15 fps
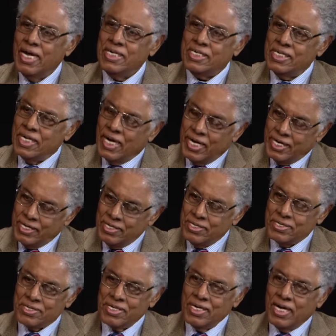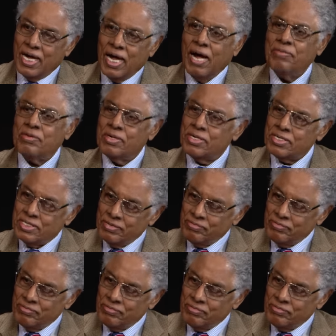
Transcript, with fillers: 1880s after the